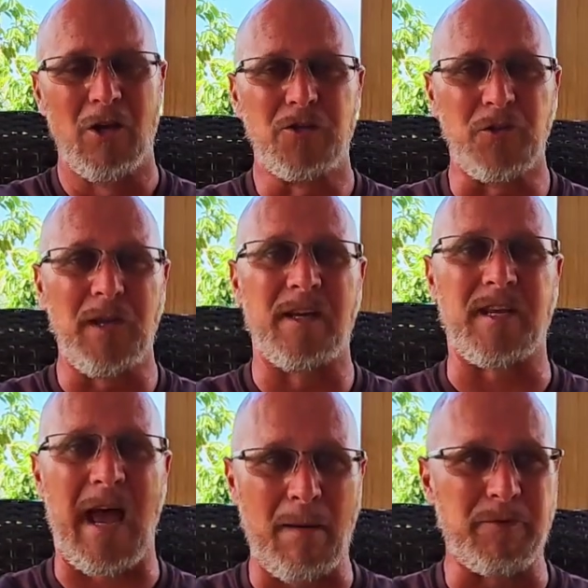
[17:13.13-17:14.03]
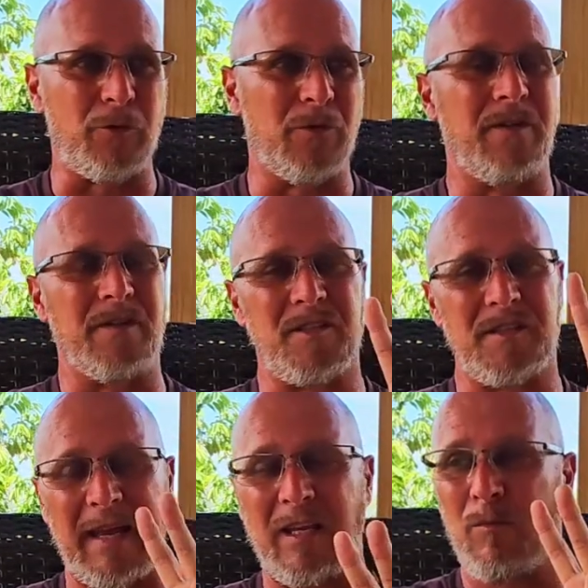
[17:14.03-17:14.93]
So yes, absolutely. The
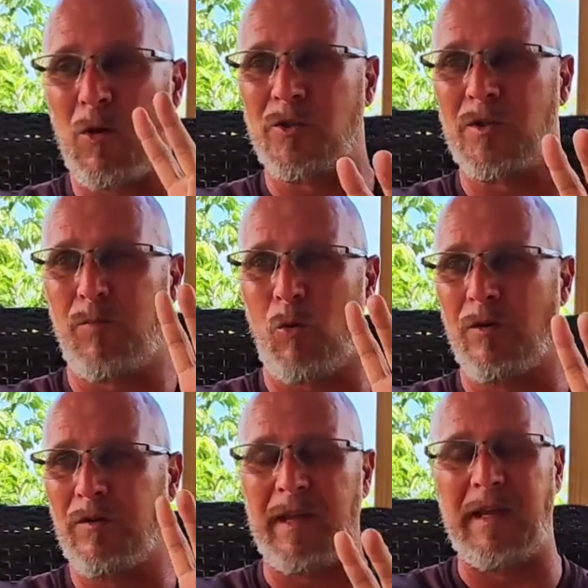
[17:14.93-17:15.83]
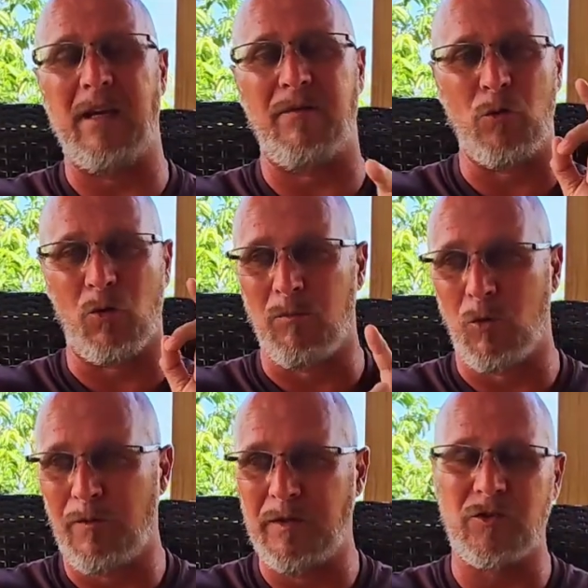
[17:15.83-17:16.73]
second most important thing, if you are
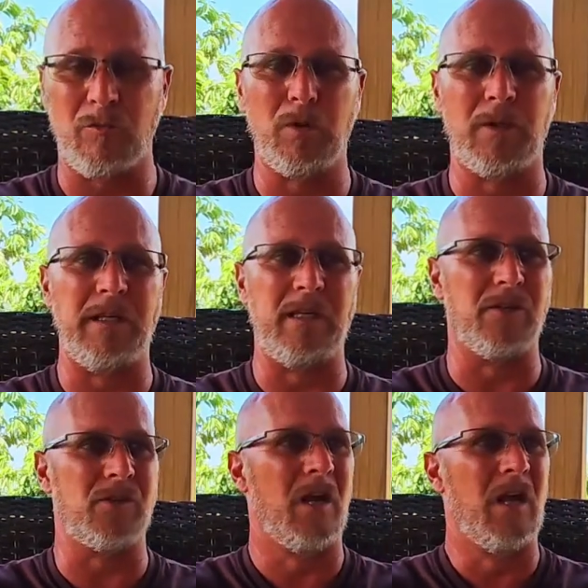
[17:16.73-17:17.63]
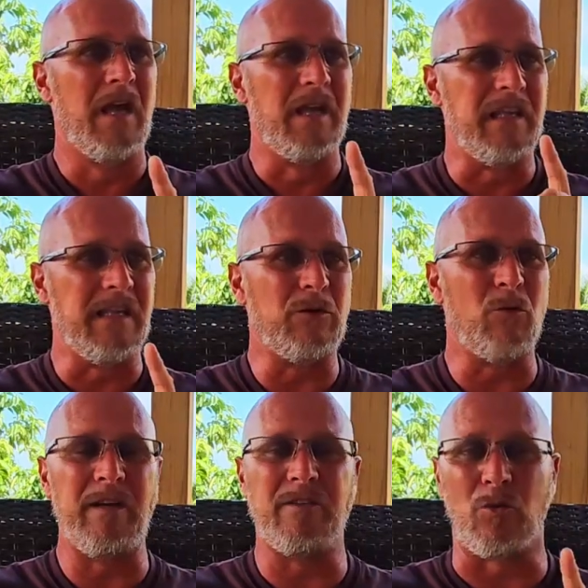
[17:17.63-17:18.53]
moving to Belize, getting
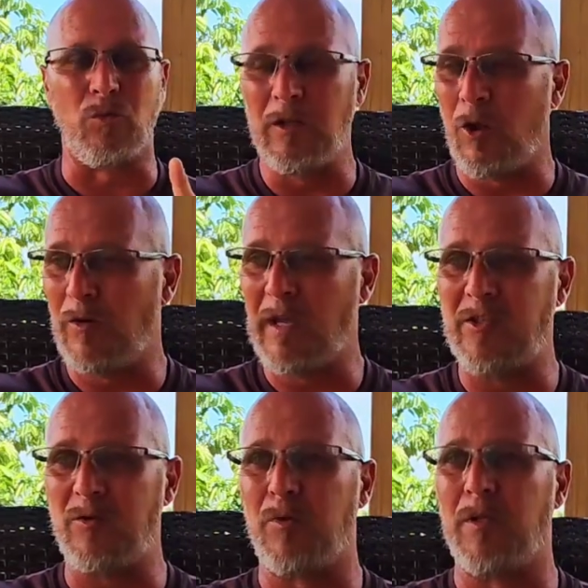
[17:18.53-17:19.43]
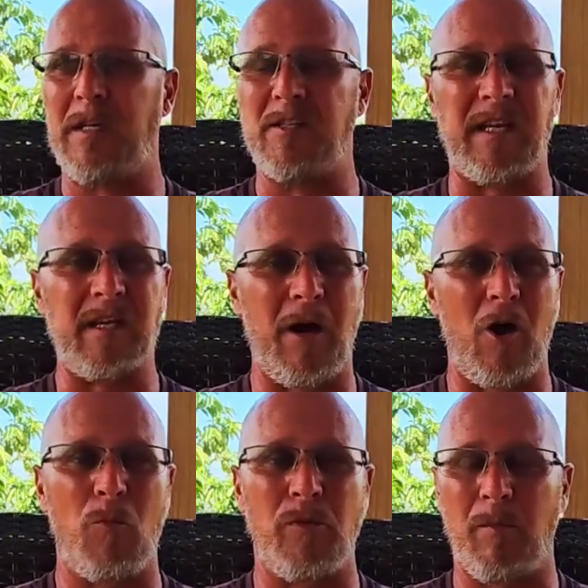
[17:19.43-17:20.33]
ready to relocate to Belize, thinking
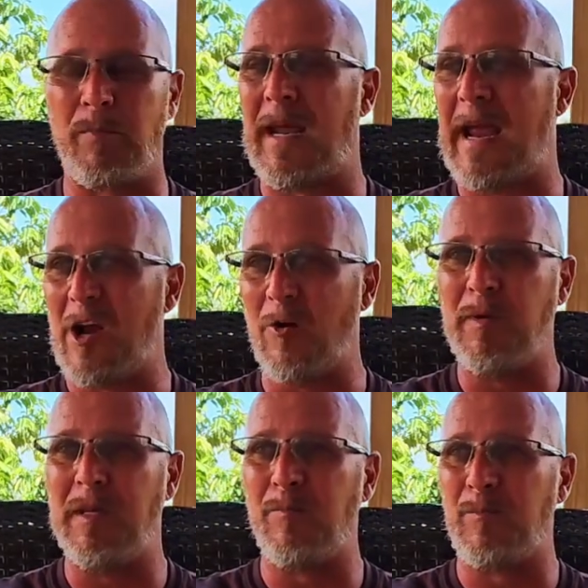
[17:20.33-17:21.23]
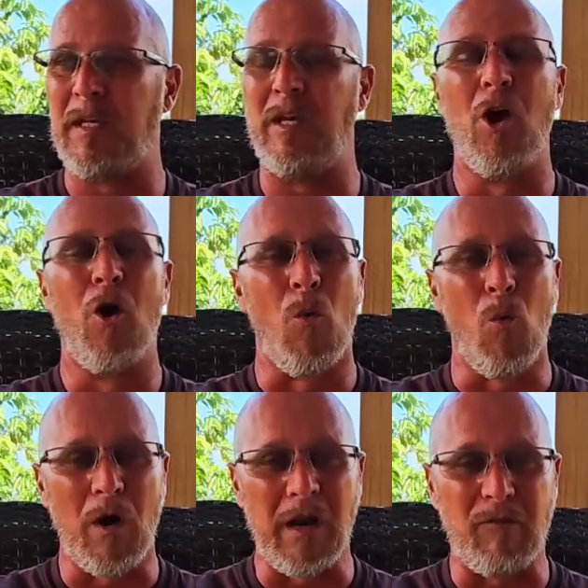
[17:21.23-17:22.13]
about opening up an Airbnb,
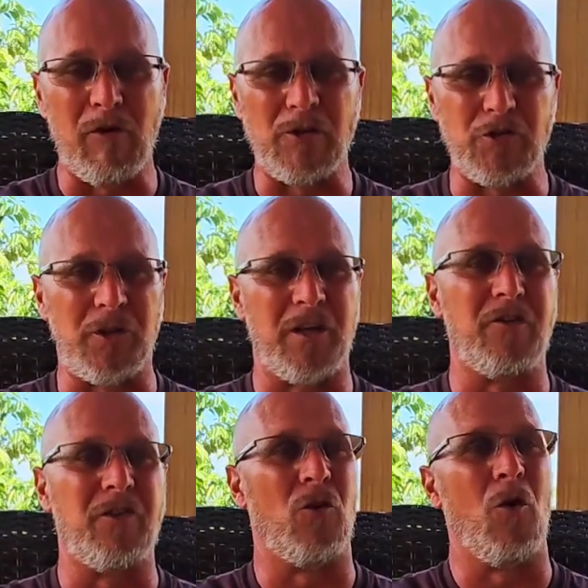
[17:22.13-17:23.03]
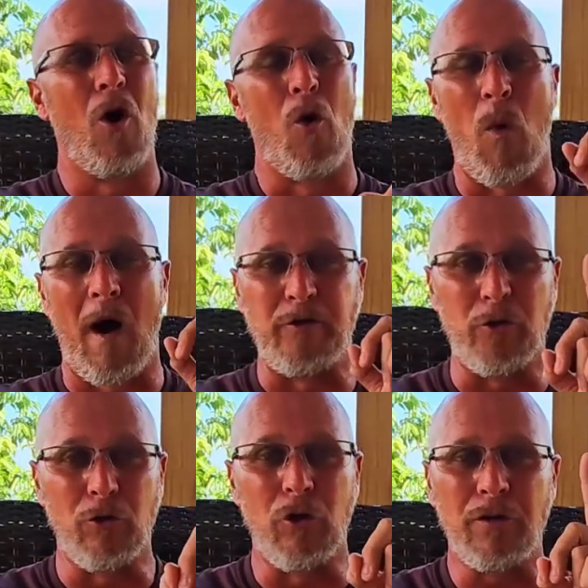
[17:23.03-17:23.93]
whatever else you're going to do, while
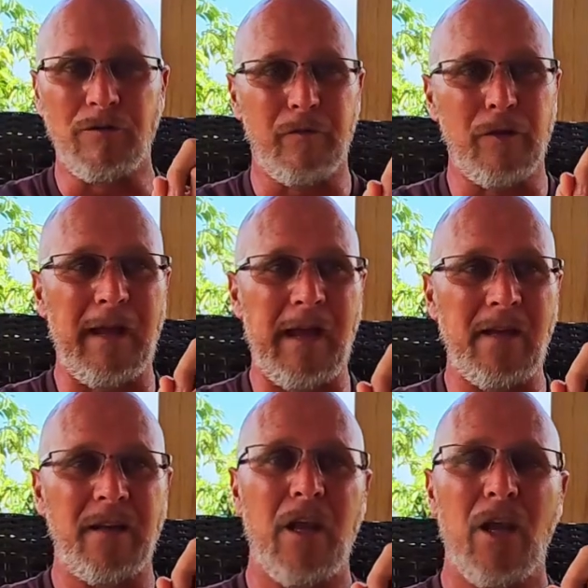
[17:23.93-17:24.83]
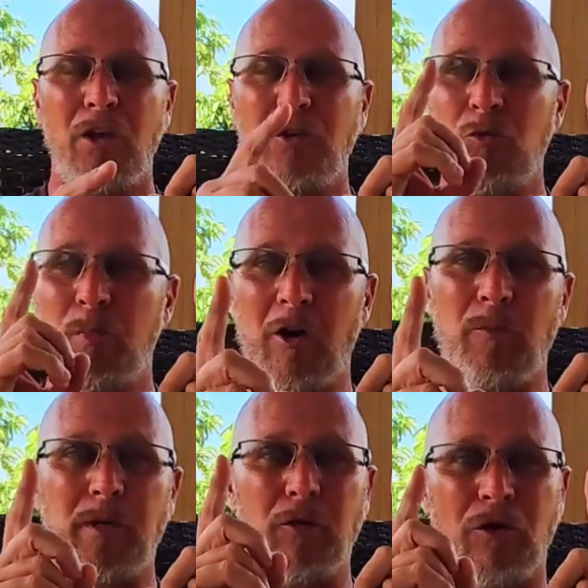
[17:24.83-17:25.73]
you're looking for land, you better
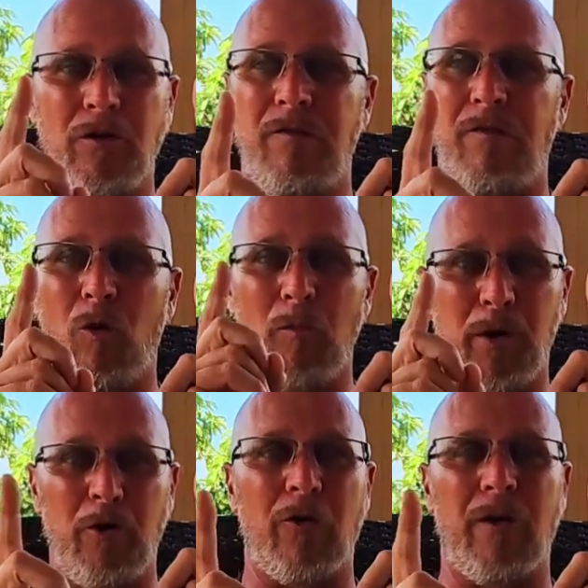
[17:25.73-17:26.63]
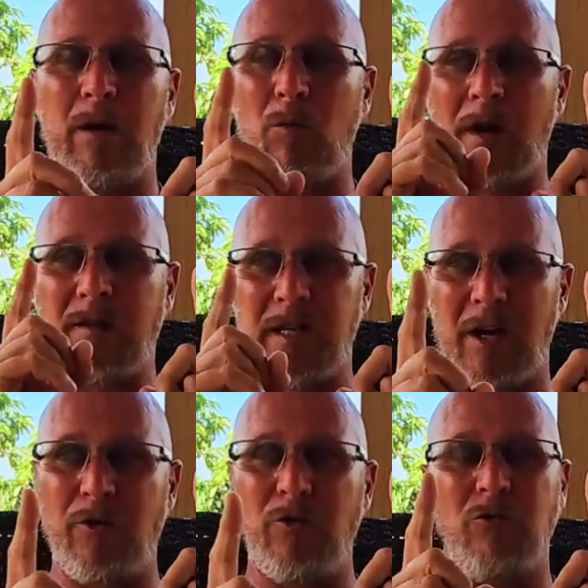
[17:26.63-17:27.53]
be looking for a builder. And when I
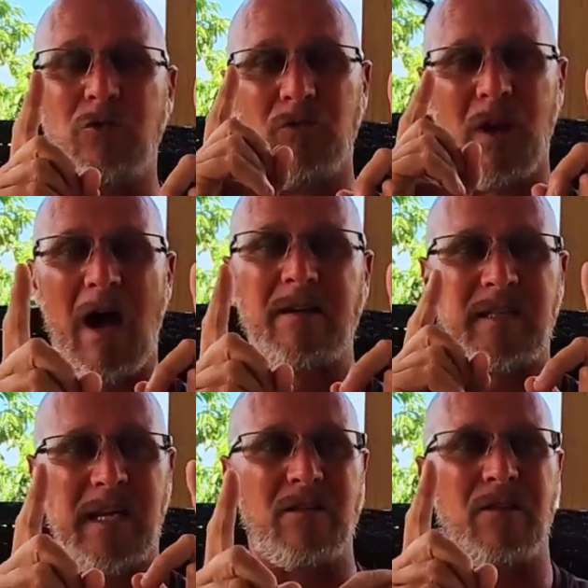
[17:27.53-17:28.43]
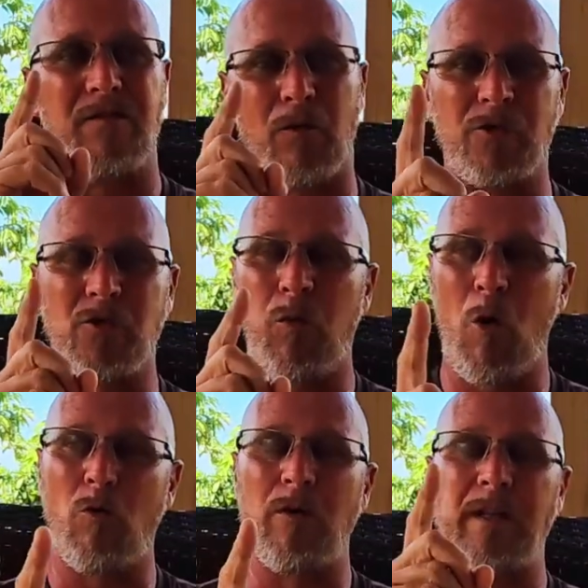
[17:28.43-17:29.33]
tell you, do not take the first
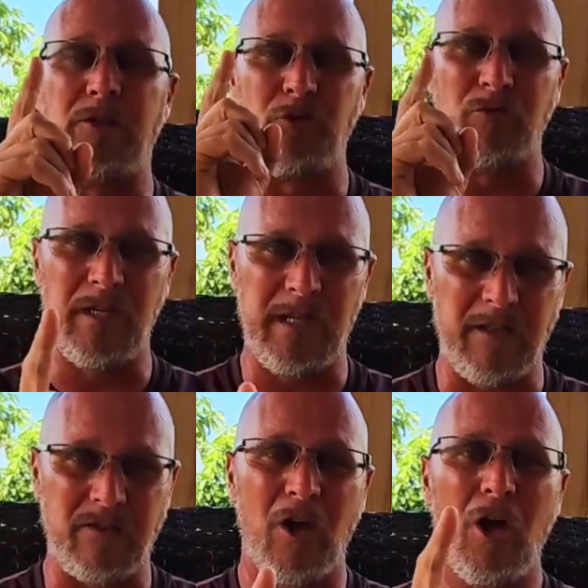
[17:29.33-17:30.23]
quote that you get.